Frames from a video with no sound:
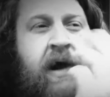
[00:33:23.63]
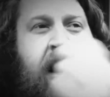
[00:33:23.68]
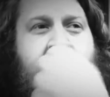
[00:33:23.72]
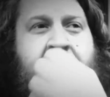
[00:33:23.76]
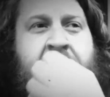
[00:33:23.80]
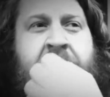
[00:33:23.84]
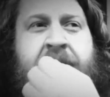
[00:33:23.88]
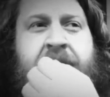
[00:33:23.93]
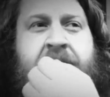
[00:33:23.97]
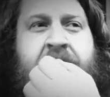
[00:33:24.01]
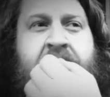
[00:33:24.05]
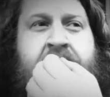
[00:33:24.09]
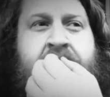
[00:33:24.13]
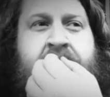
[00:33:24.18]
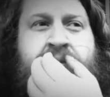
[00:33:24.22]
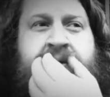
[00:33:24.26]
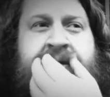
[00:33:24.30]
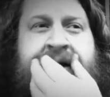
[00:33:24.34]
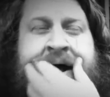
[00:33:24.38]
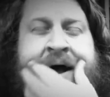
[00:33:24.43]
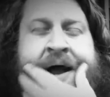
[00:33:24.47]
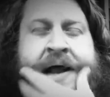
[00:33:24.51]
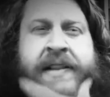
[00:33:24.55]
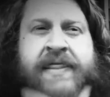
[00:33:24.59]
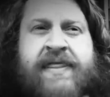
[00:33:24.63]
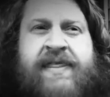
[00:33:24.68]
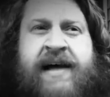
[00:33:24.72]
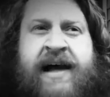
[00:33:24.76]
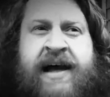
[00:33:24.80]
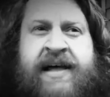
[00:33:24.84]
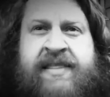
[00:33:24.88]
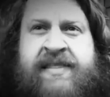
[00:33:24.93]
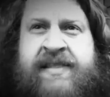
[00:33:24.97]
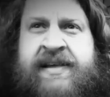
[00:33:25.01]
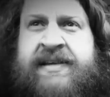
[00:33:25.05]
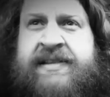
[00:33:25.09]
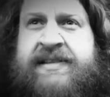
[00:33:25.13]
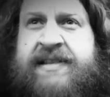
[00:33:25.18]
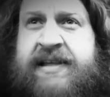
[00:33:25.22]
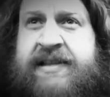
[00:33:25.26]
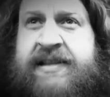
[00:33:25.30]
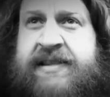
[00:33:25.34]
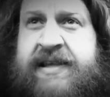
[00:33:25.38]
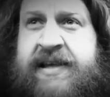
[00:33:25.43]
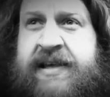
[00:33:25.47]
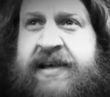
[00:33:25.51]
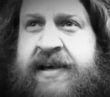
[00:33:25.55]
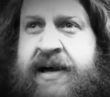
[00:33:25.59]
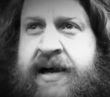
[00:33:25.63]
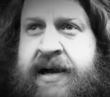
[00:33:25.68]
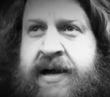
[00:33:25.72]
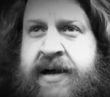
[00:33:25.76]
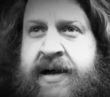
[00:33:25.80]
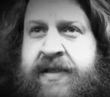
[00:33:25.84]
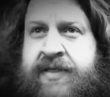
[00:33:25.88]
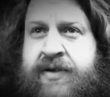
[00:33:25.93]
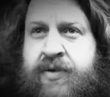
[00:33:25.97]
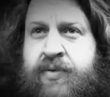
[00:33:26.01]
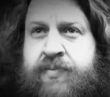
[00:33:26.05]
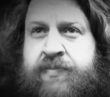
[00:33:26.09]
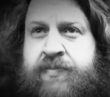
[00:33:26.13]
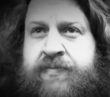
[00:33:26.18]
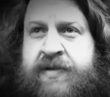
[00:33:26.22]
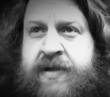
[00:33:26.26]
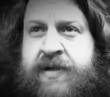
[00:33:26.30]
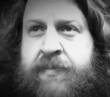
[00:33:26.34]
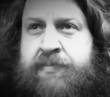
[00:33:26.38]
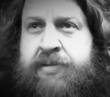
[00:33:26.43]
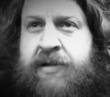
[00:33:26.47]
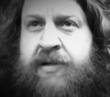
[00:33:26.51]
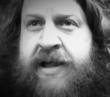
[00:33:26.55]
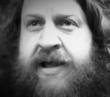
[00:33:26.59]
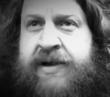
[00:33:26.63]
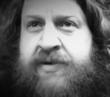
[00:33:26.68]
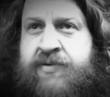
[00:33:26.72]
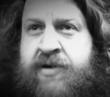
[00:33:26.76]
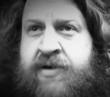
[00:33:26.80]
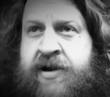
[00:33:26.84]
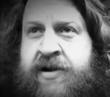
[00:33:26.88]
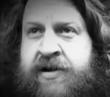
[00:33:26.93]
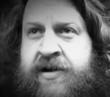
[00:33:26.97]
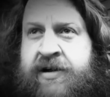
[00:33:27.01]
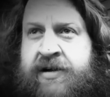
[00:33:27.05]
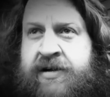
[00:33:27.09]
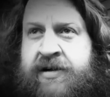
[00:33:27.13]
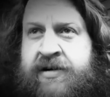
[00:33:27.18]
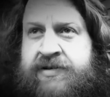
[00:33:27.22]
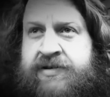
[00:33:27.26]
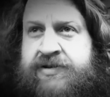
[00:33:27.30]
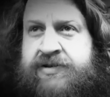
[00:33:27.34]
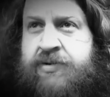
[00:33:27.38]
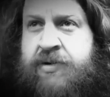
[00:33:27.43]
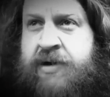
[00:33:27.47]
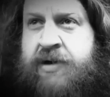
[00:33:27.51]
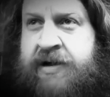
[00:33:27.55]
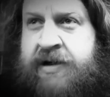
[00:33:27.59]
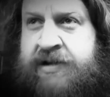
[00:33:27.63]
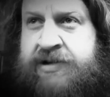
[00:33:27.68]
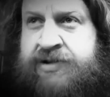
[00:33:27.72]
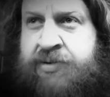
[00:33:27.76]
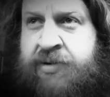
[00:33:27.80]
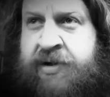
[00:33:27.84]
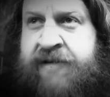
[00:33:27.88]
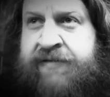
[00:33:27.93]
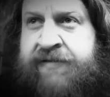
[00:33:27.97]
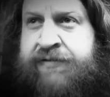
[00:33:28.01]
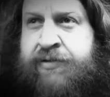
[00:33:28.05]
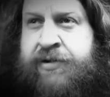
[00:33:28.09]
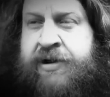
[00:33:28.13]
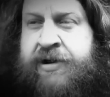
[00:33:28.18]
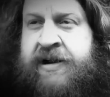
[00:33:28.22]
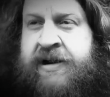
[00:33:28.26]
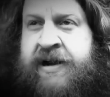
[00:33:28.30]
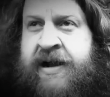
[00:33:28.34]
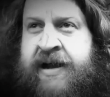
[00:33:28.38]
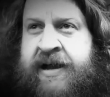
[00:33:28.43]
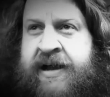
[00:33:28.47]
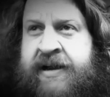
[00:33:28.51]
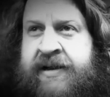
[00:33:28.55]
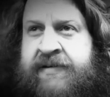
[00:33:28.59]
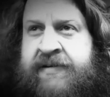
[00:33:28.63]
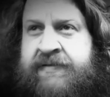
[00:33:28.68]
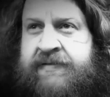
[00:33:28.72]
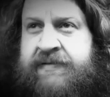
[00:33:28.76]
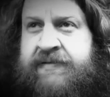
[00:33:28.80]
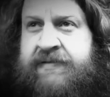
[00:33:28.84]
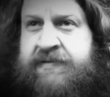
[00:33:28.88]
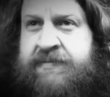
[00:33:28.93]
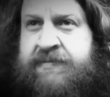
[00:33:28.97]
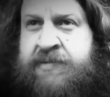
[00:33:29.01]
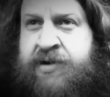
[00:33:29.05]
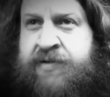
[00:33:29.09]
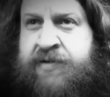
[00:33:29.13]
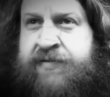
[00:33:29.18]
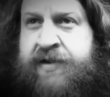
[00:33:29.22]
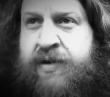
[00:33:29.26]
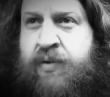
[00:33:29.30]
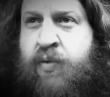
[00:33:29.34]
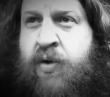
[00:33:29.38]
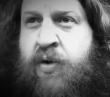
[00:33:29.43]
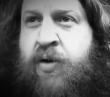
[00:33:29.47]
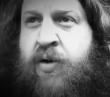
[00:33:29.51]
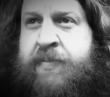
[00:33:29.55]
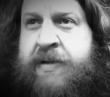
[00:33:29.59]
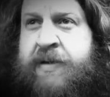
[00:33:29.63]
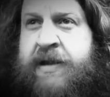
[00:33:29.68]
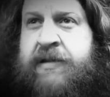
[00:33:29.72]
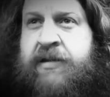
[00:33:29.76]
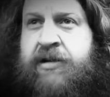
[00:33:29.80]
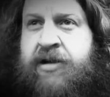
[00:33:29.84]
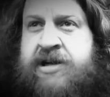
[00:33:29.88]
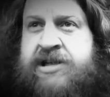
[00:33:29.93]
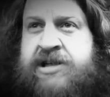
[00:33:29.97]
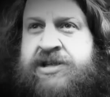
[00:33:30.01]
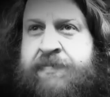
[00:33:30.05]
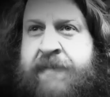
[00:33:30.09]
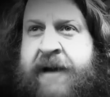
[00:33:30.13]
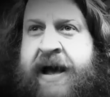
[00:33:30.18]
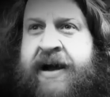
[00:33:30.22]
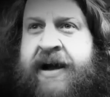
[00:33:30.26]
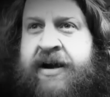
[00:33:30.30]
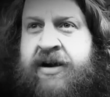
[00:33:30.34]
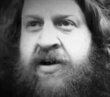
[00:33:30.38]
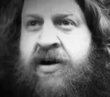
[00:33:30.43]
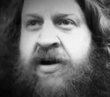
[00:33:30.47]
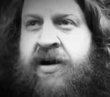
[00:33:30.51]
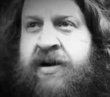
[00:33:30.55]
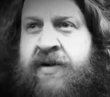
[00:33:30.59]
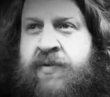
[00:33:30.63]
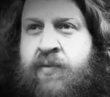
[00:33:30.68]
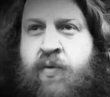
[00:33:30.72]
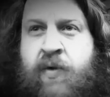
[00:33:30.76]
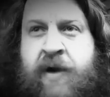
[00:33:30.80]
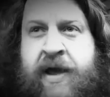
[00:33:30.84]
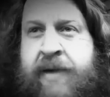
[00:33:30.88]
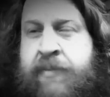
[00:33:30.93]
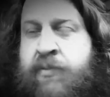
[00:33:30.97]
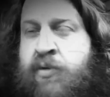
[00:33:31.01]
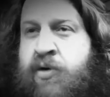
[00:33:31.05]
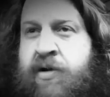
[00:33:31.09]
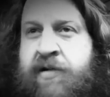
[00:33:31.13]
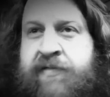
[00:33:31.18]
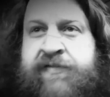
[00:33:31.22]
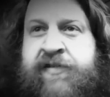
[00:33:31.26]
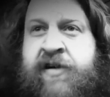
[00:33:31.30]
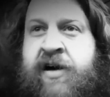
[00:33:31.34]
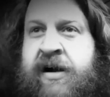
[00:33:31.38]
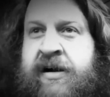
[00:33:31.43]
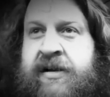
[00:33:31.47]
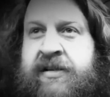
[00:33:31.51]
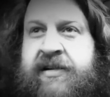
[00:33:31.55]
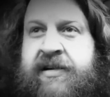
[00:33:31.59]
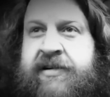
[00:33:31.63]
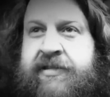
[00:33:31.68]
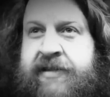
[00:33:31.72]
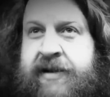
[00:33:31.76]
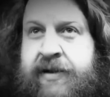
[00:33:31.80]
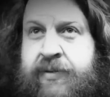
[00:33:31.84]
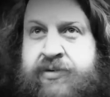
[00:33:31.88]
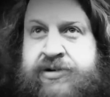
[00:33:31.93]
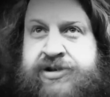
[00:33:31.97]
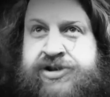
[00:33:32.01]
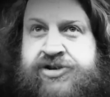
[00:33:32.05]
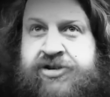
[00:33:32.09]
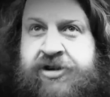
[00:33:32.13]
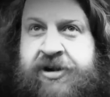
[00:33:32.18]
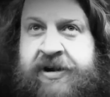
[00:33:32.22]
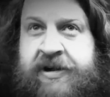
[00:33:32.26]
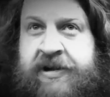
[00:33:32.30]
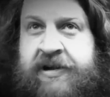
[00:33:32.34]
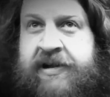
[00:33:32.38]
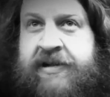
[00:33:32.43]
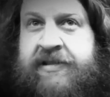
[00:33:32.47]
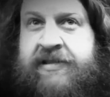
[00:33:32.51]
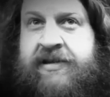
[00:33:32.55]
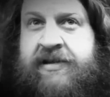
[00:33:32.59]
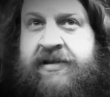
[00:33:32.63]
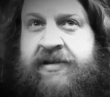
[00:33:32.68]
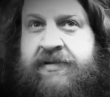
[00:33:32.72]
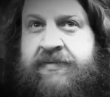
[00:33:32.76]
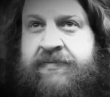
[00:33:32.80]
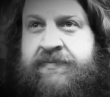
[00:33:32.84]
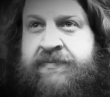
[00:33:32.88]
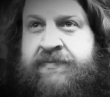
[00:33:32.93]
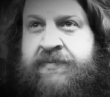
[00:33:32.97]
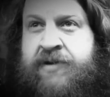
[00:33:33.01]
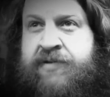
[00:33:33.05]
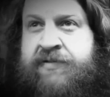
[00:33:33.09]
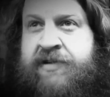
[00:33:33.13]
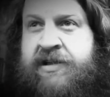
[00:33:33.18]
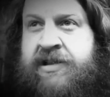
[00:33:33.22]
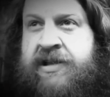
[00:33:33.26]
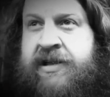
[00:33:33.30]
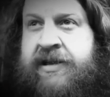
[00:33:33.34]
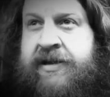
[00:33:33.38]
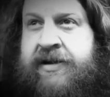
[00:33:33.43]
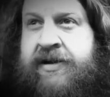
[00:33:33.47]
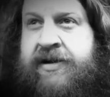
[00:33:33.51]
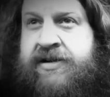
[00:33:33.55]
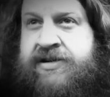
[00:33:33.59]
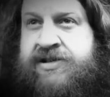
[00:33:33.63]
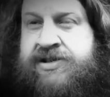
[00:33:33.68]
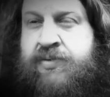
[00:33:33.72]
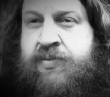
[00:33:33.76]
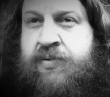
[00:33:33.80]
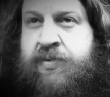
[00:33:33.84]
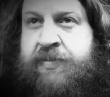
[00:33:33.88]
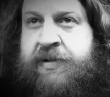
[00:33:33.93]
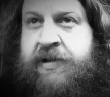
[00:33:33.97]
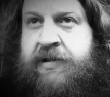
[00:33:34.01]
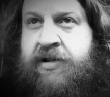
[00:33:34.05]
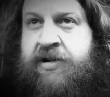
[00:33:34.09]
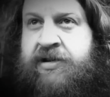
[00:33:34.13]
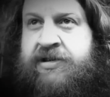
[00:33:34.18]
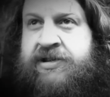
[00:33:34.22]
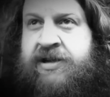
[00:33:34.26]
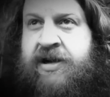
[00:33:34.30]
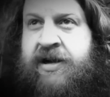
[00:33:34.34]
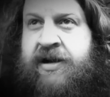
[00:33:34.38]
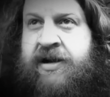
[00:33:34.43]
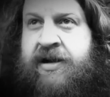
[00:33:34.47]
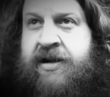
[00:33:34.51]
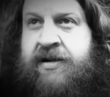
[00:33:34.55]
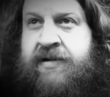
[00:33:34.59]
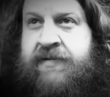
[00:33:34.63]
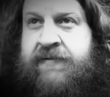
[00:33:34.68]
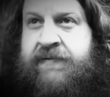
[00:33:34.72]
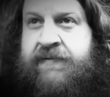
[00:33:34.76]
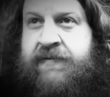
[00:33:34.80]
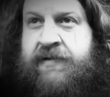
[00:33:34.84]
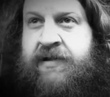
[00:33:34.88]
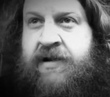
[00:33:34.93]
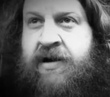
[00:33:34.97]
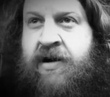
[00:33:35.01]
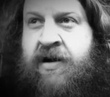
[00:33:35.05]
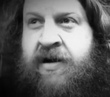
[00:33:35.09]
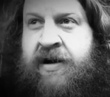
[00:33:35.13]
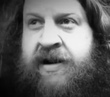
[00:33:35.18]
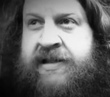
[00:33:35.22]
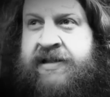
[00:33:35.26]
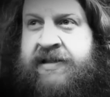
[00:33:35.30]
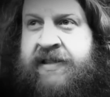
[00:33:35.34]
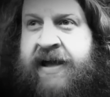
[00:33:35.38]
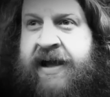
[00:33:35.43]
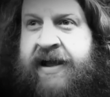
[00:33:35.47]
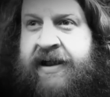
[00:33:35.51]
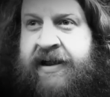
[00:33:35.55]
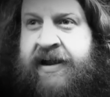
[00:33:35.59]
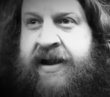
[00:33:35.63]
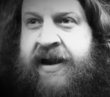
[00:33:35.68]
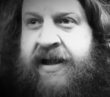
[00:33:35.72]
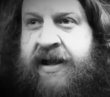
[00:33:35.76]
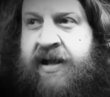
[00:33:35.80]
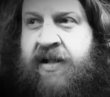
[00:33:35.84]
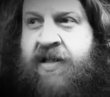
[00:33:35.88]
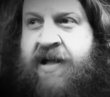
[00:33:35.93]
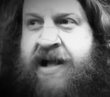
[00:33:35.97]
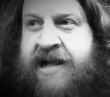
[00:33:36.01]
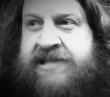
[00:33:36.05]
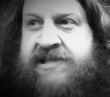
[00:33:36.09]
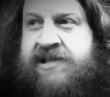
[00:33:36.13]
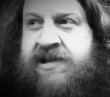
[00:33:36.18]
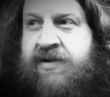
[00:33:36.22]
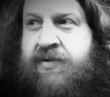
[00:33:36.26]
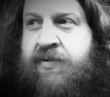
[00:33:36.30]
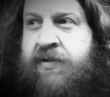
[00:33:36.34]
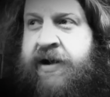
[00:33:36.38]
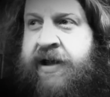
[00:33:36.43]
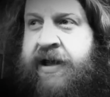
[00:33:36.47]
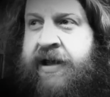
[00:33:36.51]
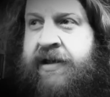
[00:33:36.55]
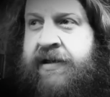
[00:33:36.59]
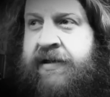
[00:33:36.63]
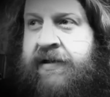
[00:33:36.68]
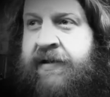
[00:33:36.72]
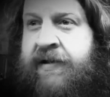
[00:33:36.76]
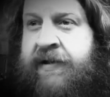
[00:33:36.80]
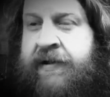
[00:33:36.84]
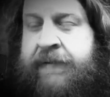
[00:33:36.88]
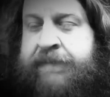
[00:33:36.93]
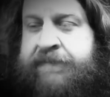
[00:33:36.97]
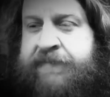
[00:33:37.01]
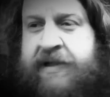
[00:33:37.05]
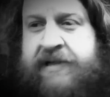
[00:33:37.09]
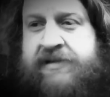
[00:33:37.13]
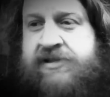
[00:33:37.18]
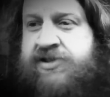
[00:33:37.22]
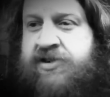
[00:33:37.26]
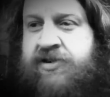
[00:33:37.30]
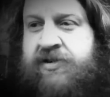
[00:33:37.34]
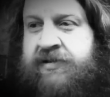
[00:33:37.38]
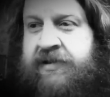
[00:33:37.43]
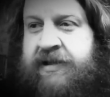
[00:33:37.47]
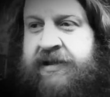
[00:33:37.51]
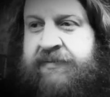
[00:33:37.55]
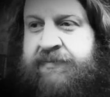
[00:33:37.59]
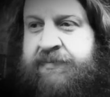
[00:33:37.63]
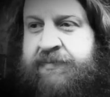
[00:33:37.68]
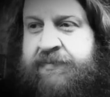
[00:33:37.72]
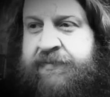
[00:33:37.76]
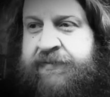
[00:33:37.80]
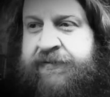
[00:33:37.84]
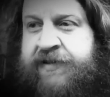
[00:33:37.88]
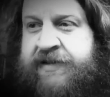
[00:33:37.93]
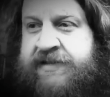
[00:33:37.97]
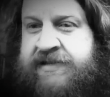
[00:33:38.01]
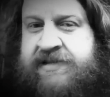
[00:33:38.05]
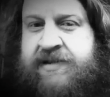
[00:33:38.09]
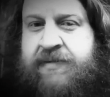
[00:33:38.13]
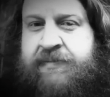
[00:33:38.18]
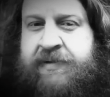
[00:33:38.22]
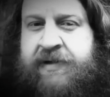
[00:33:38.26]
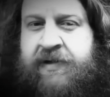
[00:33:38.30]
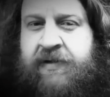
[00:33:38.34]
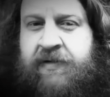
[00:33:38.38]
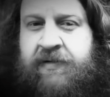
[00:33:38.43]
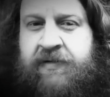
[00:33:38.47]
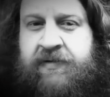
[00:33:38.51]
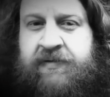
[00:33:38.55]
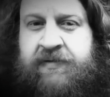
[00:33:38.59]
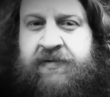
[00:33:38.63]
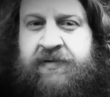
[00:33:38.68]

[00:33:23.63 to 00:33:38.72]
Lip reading: I think that the Blade Runner 2049 movie will be looked back on way more fondly than it was treated at the movie theaters, and will be looked on in that kind of classic way. It certainly fits the bill.